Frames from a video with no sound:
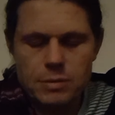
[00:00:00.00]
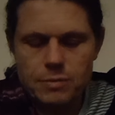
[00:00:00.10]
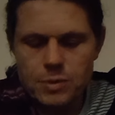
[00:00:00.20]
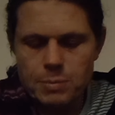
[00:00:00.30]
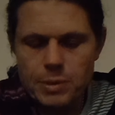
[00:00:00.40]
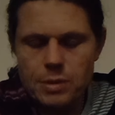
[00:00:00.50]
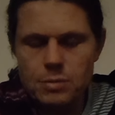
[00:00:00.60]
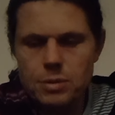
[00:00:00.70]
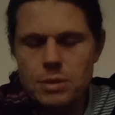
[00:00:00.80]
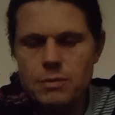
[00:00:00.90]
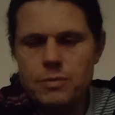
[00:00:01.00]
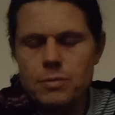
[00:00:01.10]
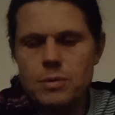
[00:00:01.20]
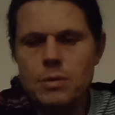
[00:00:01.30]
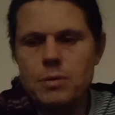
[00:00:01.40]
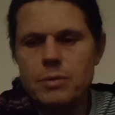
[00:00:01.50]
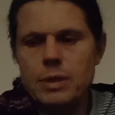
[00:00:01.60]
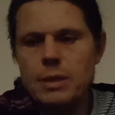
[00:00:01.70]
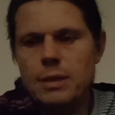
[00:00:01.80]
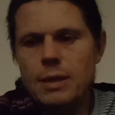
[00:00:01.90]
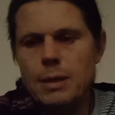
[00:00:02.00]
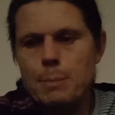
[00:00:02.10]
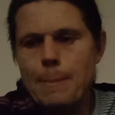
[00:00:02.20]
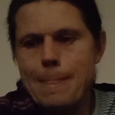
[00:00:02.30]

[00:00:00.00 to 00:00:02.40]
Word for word: of spiritual stuff or not, really.